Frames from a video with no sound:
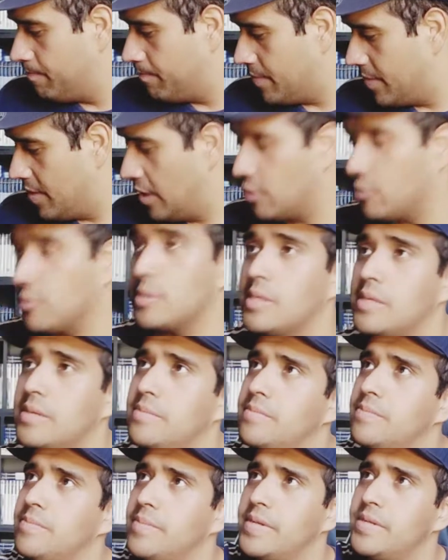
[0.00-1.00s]
interesting,
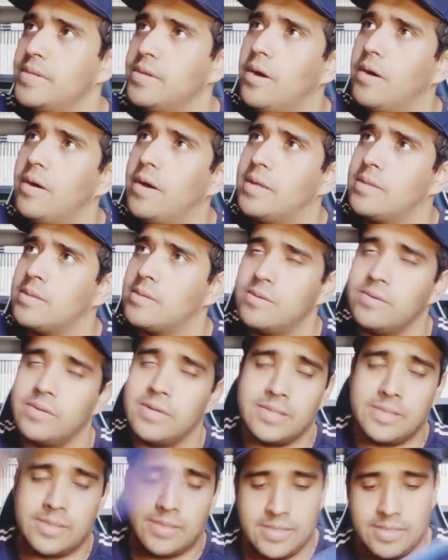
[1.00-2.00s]
but not as good as
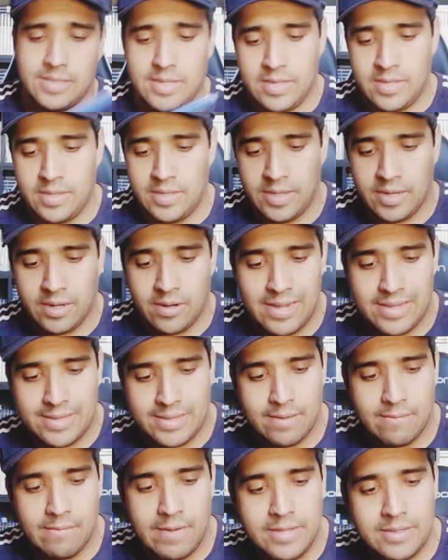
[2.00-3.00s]
the
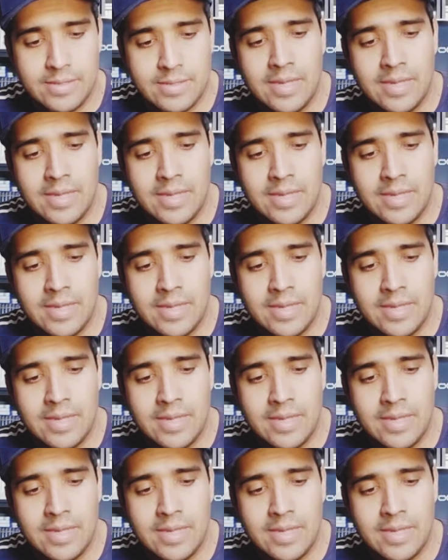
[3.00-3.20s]
classic ones.